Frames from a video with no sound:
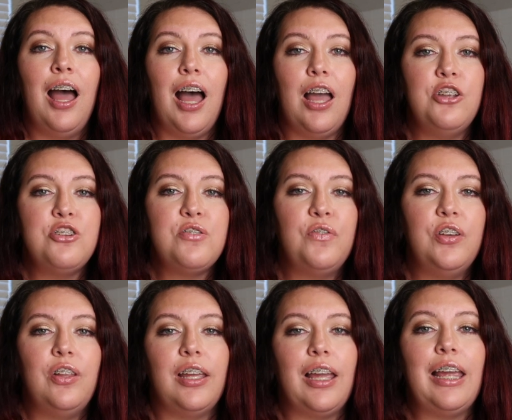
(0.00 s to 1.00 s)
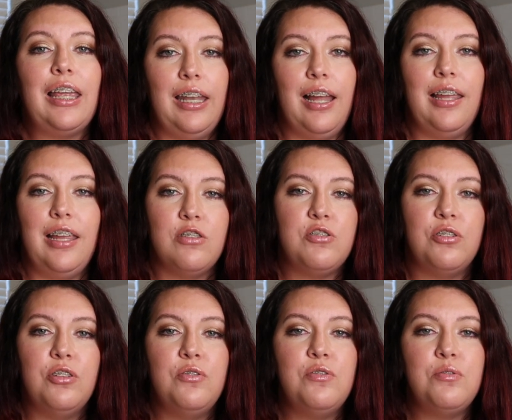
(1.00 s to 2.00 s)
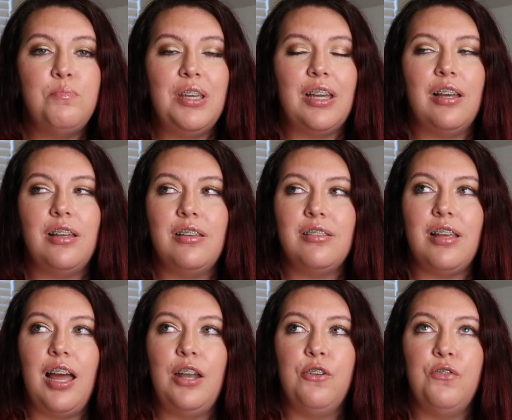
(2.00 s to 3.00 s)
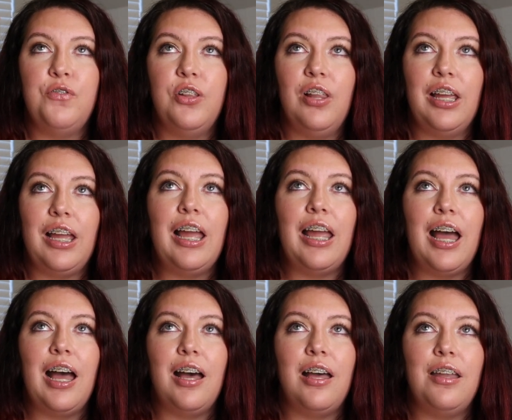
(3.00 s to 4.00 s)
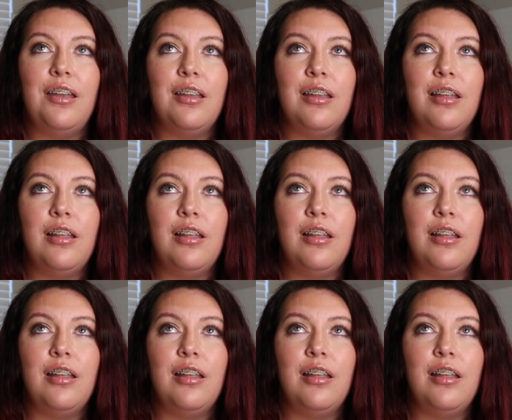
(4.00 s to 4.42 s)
I just feel like I cannot answer those because I don't feel like I had